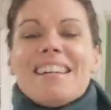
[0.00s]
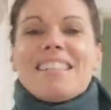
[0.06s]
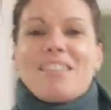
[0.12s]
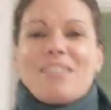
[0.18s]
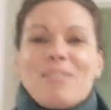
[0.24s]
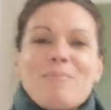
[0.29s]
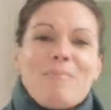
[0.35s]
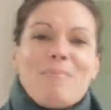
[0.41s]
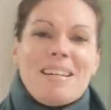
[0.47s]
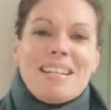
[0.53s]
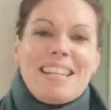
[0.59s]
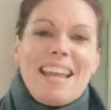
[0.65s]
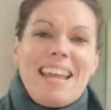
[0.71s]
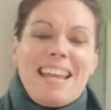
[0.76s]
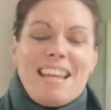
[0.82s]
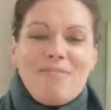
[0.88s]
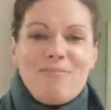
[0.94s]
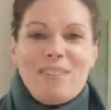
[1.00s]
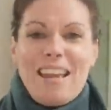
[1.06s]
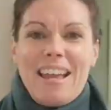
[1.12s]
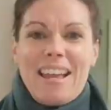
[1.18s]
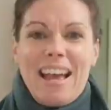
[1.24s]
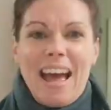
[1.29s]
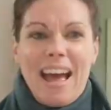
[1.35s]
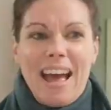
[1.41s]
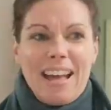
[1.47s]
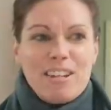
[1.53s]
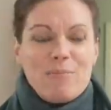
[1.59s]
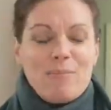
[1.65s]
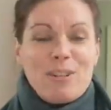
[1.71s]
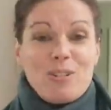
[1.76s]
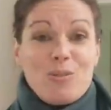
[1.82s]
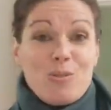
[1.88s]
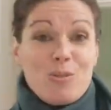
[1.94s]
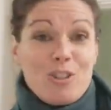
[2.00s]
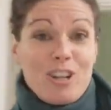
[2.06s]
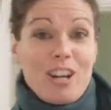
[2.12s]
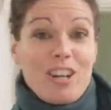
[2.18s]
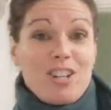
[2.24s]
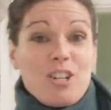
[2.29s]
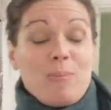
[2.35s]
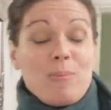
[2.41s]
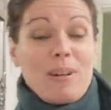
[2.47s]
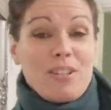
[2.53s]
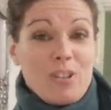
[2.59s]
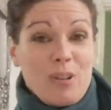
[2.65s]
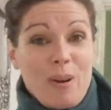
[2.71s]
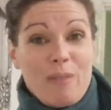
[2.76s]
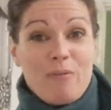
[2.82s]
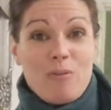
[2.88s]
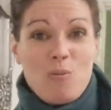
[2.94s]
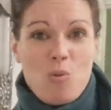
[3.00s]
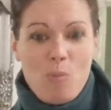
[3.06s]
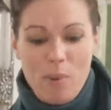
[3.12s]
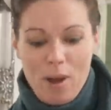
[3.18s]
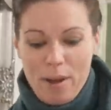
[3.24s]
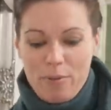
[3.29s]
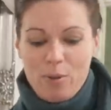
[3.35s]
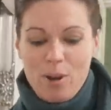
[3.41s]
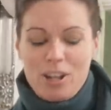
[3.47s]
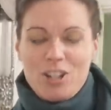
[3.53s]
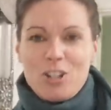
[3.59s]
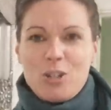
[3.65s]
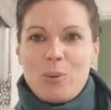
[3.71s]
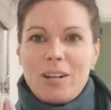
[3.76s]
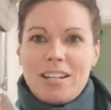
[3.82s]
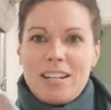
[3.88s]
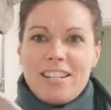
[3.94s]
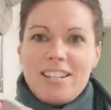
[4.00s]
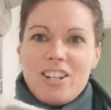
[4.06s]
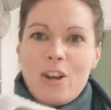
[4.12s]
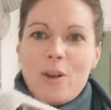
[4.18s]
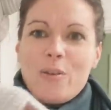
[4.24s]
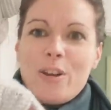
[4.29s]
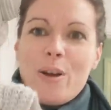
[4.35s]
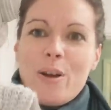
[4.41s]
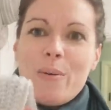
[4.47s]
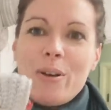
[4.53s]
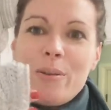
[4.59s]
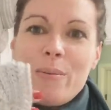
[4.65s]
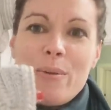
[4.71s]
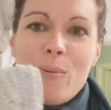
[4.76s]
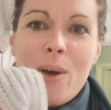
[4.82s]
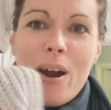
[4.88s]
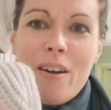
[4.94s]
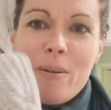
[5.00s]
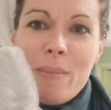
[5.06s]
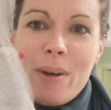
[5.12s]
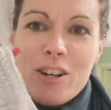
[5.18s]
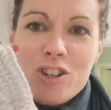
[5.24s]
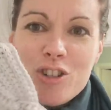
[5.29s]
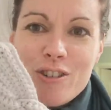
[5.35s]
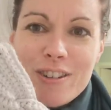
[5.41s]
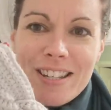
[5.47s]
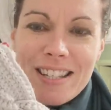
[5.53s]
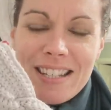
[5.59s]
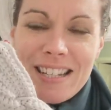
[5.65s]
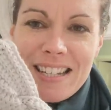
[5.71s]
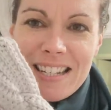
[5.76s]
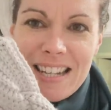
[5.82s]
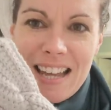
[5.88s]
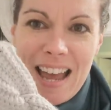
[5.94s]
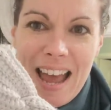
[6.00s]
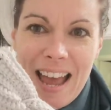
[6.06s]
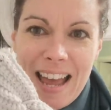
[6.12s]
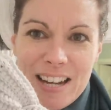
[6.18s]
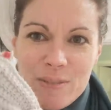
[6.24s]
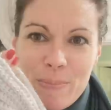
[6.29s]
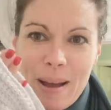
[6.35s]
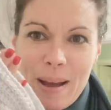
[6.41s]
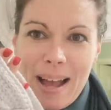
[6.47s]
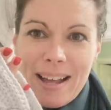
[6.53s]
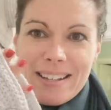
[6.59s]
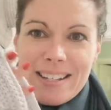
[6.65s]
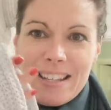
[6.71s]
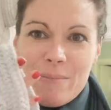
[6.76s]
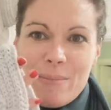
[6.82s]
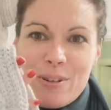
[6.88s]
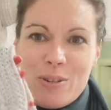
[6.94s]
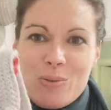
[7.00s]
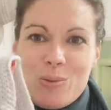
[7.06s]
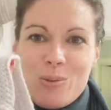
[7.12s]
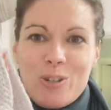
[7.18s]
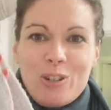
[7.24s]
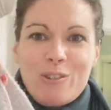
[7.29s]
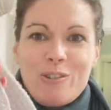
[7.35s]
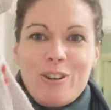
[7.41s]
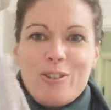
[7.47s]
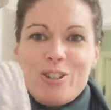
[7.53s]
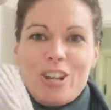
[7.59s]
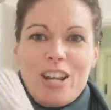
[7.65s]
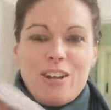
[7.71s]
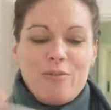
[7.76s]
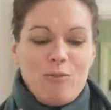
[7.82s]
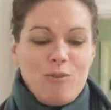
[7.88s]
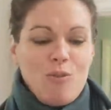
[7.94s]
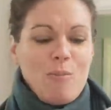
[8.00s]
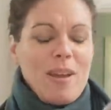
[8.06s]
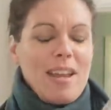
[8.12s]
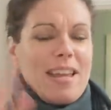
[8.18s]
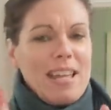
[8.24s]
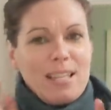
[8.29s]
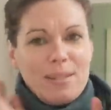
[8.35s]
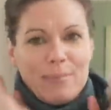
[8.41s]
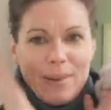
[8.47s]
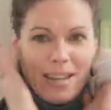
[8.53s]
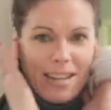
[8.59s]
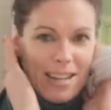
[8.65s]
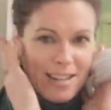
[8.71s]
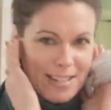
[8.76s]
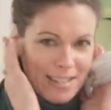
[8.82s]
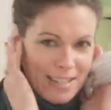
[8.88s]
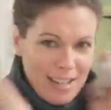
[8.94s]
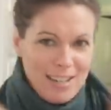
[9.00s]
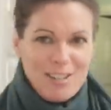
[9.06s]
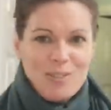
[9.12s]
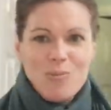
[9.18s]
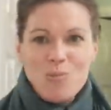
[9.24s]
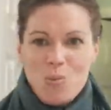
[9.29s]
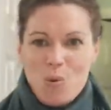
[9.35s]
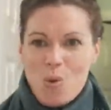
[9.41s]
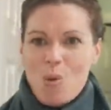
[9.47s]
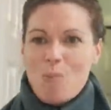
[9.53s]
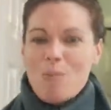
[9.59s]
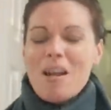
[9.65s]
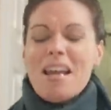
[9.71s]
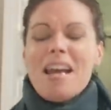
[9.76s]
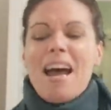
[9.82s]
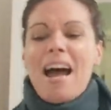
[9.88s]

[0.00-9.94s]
So it's Monday evening and my daughter and I are just about to go out for a walk, but I thought I'd just quickly show you. I'm going to be wearing my trusted headband that my daughter crocheted for me. Keeps my ears nice and warm.